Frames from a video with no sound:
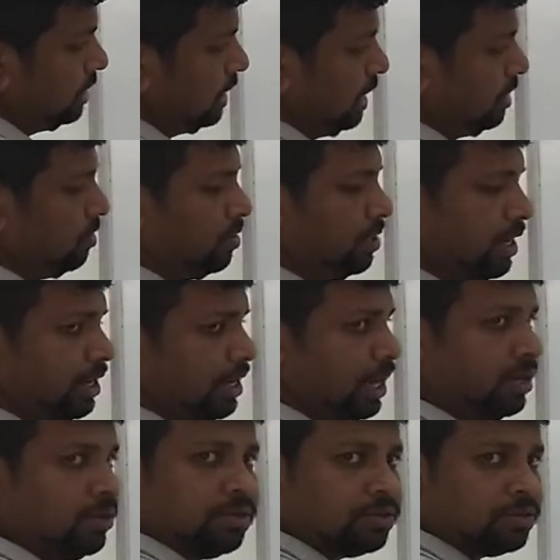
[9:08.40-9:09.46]
cathode and
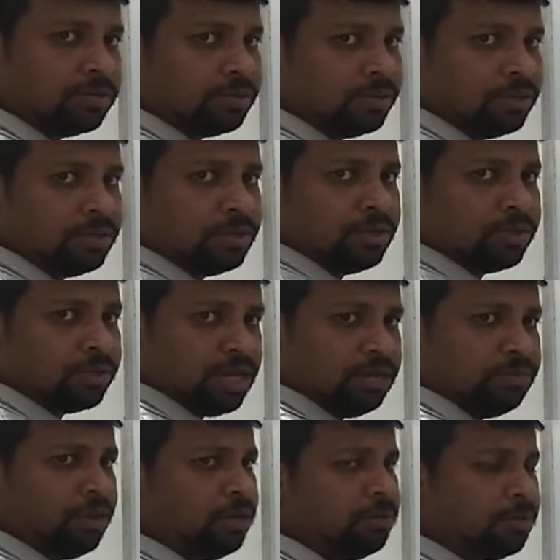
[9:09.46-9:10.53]
anode. 10
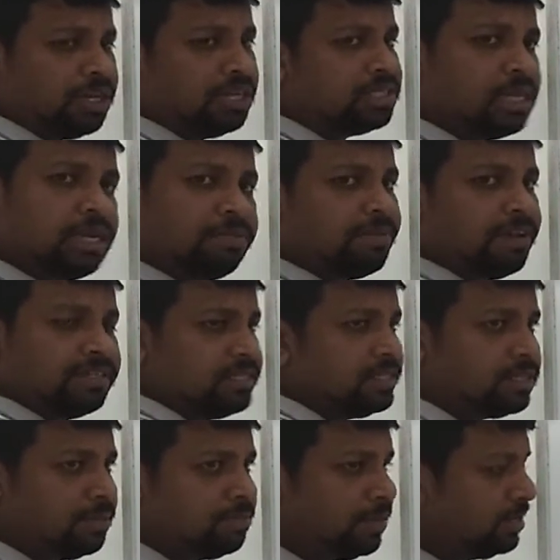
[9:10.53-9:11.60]
volt potential difference is
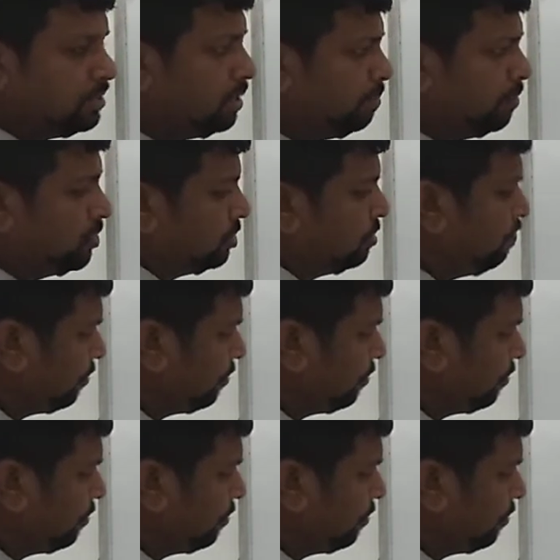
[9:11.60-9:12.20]
supplied. Suppose